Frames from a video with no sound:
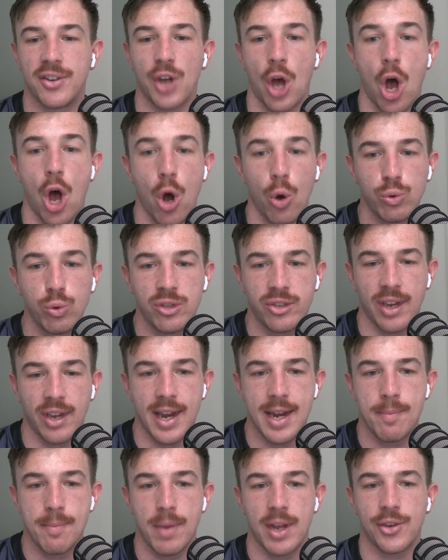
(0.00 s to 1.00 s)
a whole
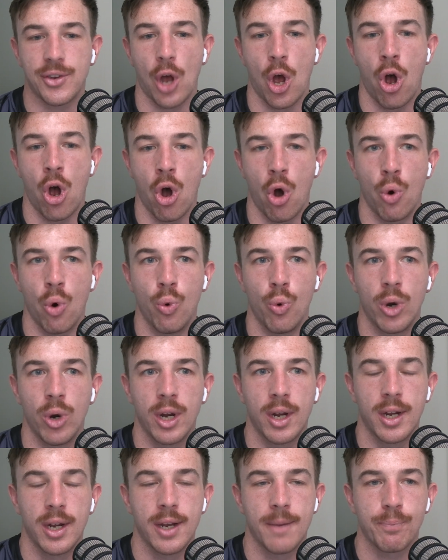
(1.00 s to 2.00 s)
team, as a whole
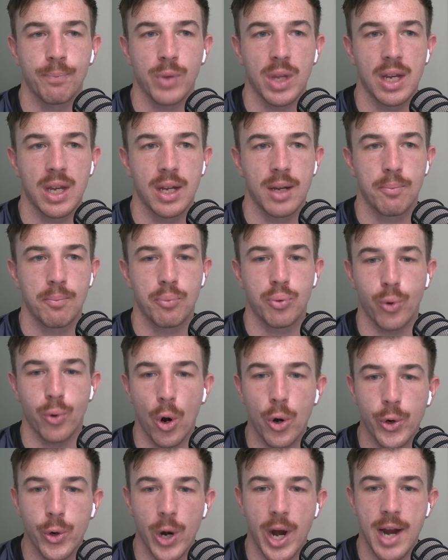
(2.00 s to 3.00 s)

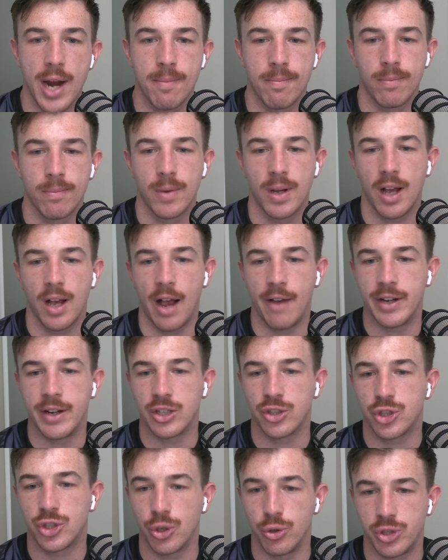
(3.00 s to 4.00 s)
program, I think
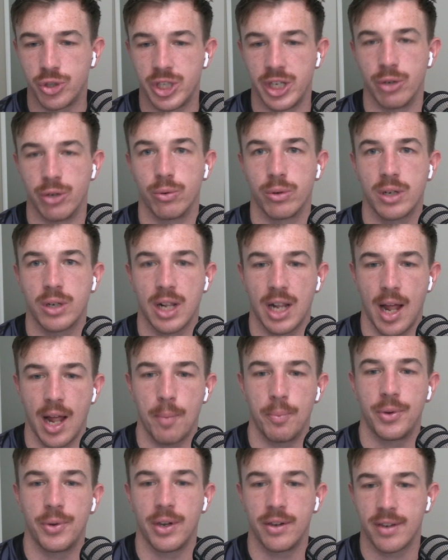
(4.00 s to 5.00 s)
Shoot Shield
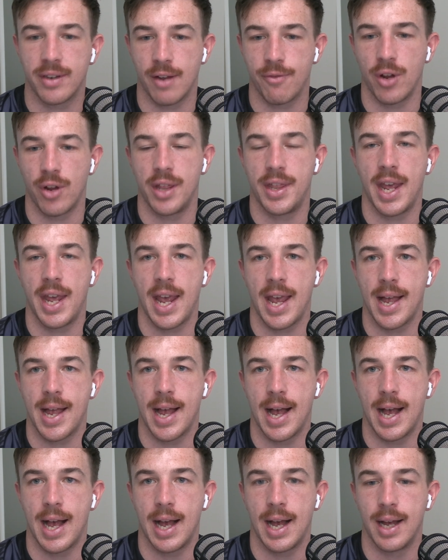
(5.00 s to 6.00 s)
clubs and stuff like that
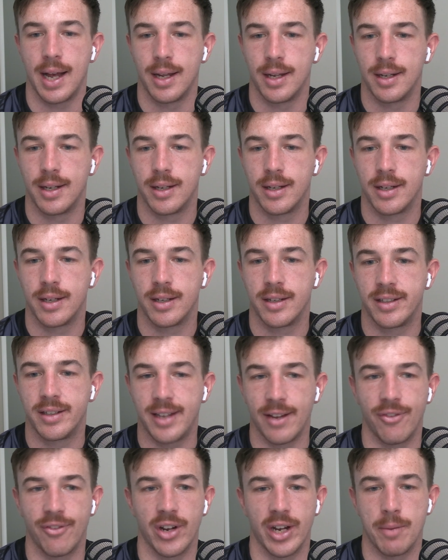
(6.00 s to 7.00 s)
are
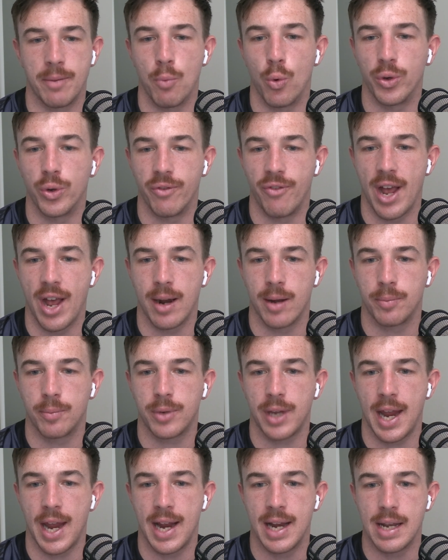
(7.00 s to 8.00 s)
definitely more developed
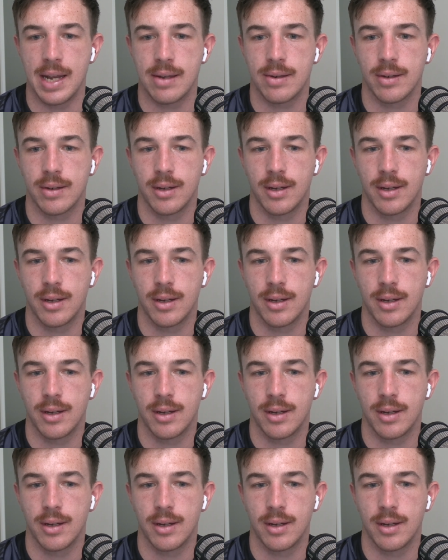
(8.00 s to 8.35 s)
and